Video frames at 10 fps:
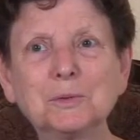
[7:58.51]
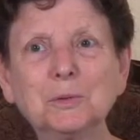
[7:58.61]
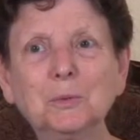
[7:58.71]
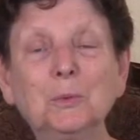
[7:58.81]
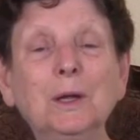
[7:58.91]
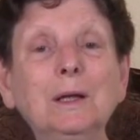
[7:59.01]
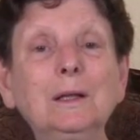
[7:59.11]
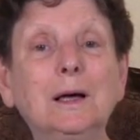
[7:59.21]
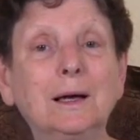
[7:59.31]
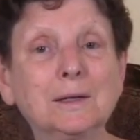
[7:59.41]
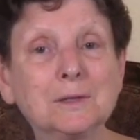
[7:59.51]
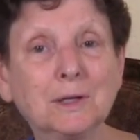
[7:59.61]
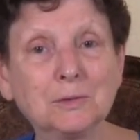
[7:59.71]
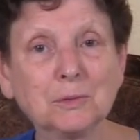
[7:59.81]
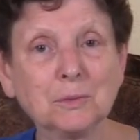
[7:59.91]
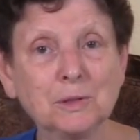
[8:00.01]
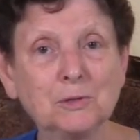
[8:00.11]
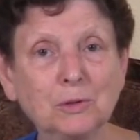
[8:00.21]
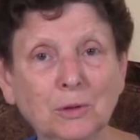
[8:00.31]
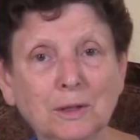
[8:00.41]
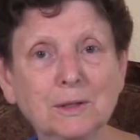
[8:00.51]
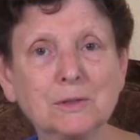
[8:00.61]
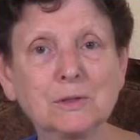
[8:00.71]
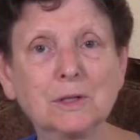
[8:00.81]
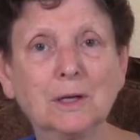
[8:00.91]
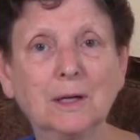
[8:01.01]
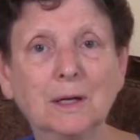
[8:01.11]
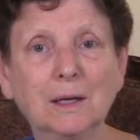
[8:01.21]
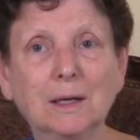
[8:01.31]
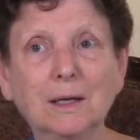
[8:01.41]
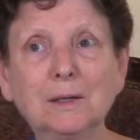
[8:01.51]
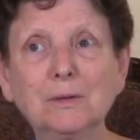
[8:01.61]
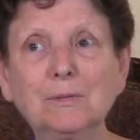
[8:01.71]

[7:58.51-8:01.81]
realize and to rejoice in the